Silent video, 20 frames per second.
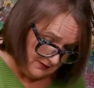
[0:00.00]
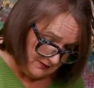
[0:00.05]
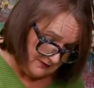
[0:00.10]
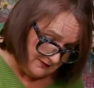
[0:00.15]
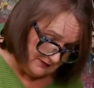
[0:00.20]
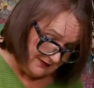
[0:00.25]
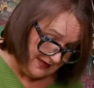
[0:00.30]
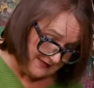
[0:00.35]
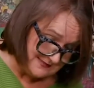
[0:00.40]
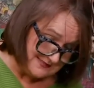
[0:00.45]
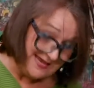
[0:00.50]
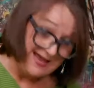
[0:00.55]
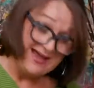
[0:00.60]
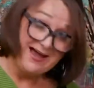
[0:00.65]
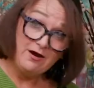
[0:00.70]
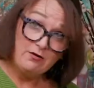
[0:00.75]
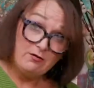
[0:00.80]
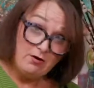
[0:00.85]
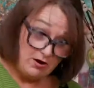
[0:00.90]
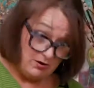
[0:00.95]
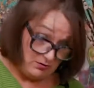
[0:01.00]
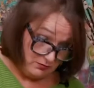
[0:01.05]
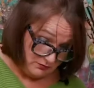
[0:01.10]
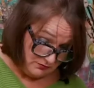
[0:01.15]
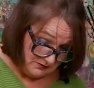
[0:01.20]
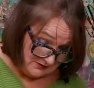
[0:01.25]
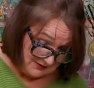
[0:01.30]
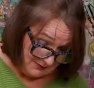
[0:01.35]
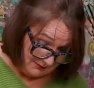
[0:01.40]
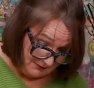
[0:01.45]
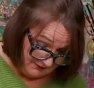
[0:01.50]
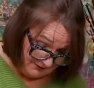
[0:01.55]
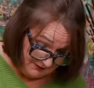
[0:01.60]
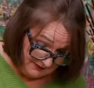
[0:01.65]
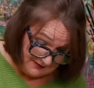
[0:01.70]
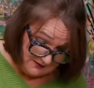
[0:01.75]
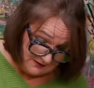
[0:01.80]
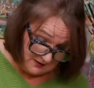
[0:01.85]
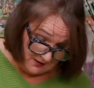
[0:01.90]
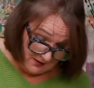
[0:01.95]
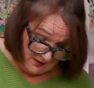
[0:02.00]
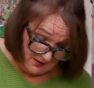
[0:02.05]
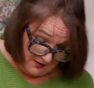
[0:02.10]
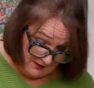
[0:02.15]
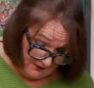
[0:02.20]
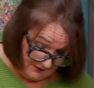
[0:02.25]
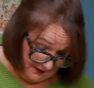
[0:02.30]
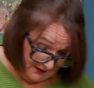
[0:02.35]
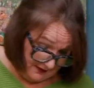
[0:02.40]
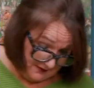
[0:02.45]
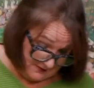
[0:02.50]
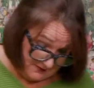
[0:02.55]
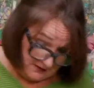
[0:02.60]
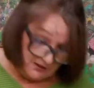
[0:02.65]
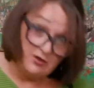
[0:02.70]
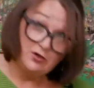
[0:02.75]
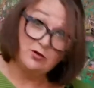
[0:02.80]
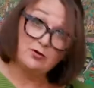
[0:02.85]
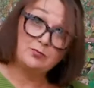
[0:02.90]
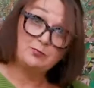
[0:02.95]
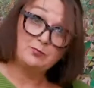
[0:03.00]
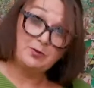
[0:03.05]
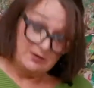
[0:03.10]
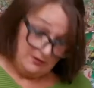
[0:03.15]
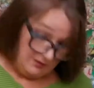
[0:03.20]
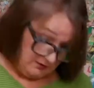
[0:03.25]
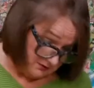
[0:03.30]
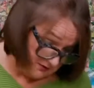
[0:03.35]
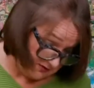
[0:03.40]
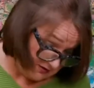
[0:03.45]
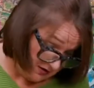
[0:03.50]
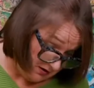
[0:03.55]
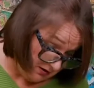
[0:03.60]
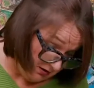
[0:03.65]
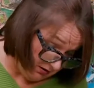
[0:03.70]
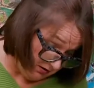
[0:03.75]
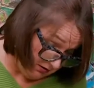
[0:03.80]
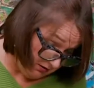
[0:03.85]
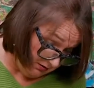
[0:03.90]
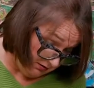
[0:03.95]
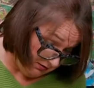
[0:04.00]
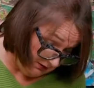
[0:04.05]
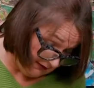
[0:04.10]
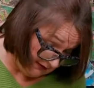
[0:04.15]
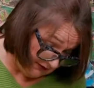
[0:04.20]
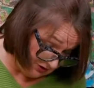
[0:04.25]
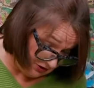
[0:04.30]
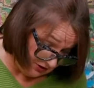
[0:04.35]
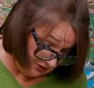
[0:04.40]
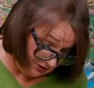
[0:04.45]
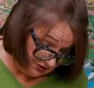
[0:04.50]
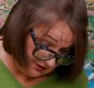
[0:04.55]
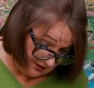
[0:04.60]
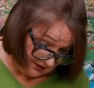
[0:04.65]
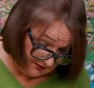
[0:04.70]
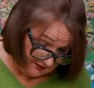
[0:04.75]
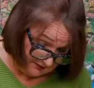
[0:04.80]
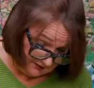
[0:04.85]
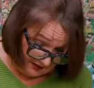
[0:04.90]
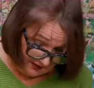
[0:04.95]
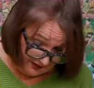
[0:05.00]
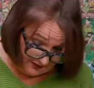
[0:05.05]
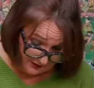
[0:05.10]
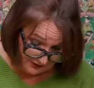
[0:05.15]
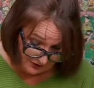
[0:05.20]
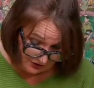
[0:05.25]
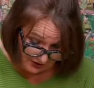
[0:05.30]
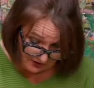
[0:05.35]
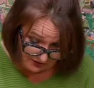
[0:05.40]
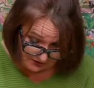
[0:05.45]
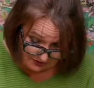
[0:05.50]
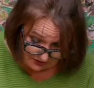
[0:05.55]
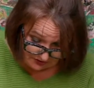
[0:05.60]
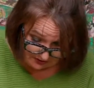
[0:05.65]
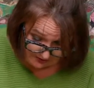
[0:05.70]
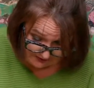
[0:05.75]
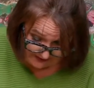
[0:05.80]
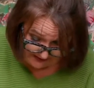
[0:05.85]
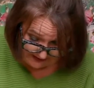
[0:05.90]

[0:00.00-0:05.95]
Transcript: that's how old some of these yew plants are in churchyards.